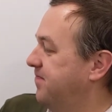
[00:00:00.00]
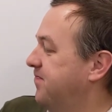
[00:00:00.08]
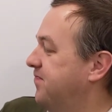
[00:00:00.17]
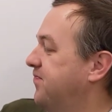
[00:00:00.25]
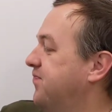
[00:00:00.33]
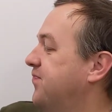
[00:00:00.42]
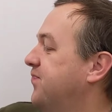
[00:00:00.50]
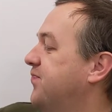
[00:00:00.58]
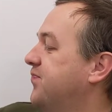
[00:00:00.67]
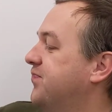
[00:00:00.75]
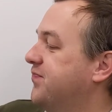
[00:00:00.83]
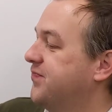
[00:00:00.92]

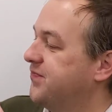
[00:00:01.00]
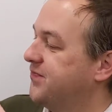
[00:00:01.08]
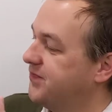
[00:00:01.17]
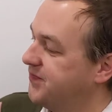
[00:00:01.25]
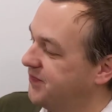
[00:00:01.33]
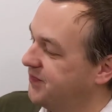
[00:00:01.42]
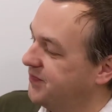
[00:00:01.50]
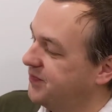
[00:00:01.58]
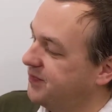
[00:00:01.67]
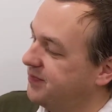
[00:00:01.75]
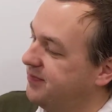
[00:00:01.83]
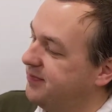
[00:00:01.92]

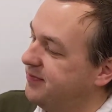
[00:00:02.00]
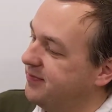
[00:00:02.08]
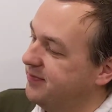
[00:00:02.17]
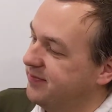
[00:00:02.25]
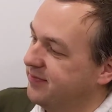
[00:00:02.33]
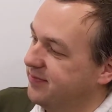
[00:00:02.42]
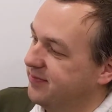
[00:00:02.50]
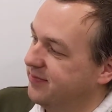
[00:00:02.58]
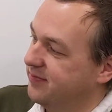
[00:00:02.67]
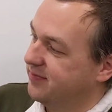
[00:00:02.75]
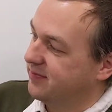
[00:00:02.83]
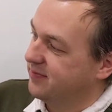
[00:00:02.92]

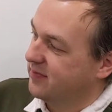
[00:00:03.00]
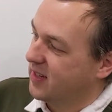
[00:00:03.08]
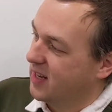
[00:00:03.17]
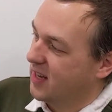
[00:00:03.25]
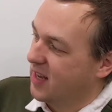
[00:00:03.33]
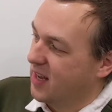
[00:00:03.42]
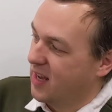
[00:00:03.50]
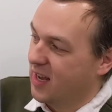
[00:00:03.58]
(no one is talking)